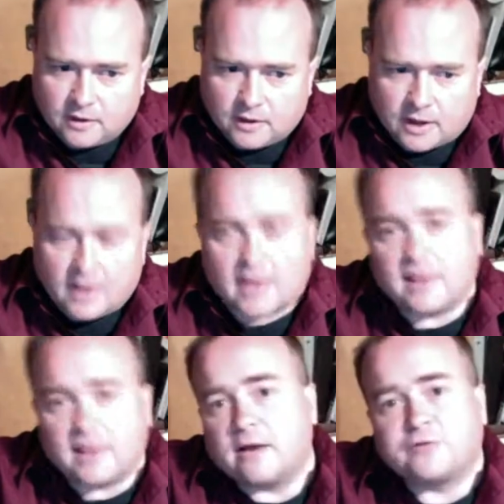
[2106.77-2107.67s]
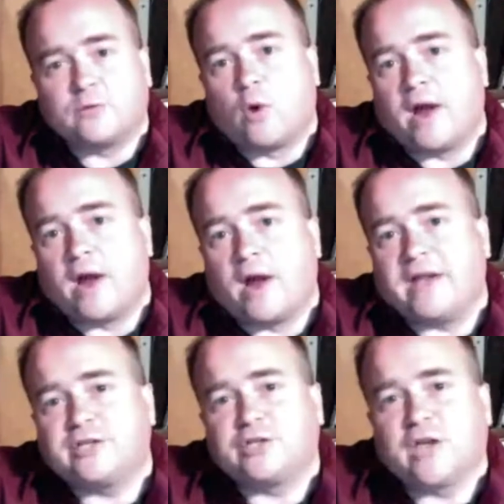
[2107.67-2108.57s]
I like Letters from
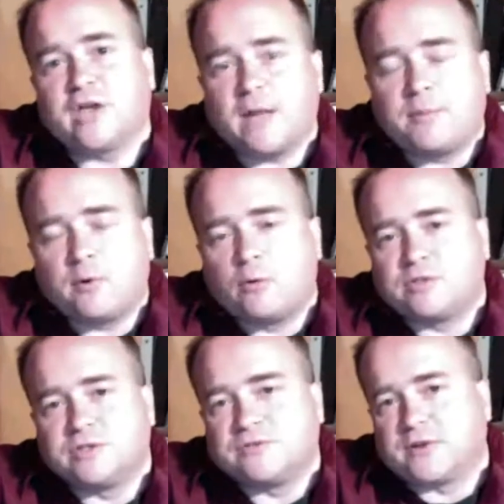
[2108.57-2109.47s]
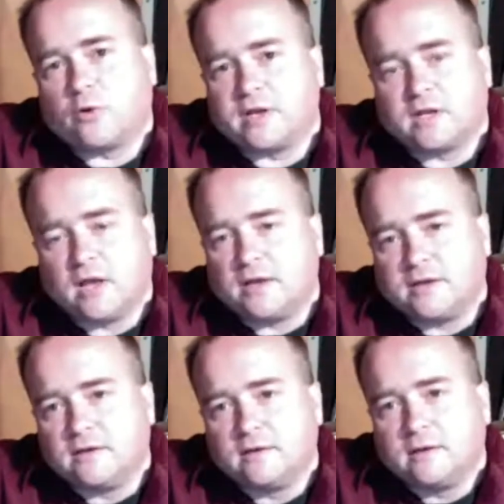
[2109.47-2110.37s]
Whitechapel, which is Victorian
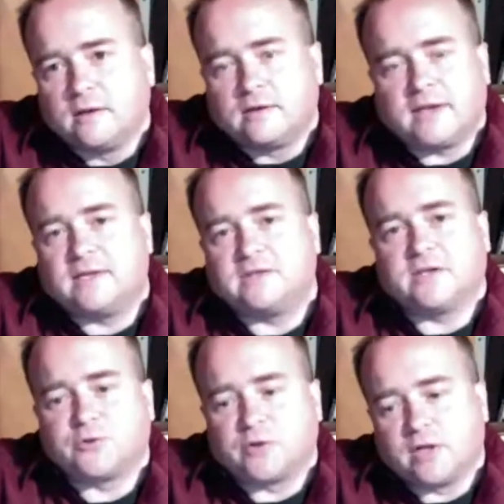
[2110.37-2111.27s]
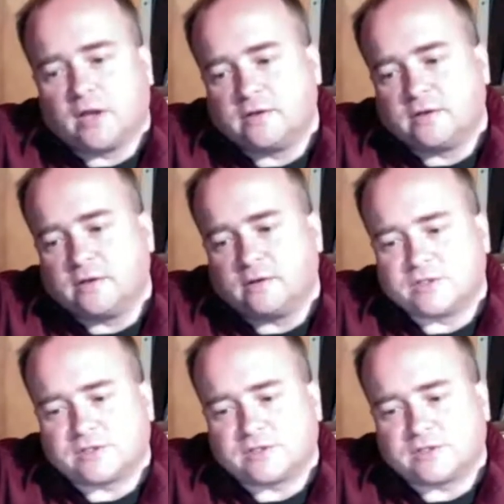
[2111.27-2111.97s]
London, 19th century London, which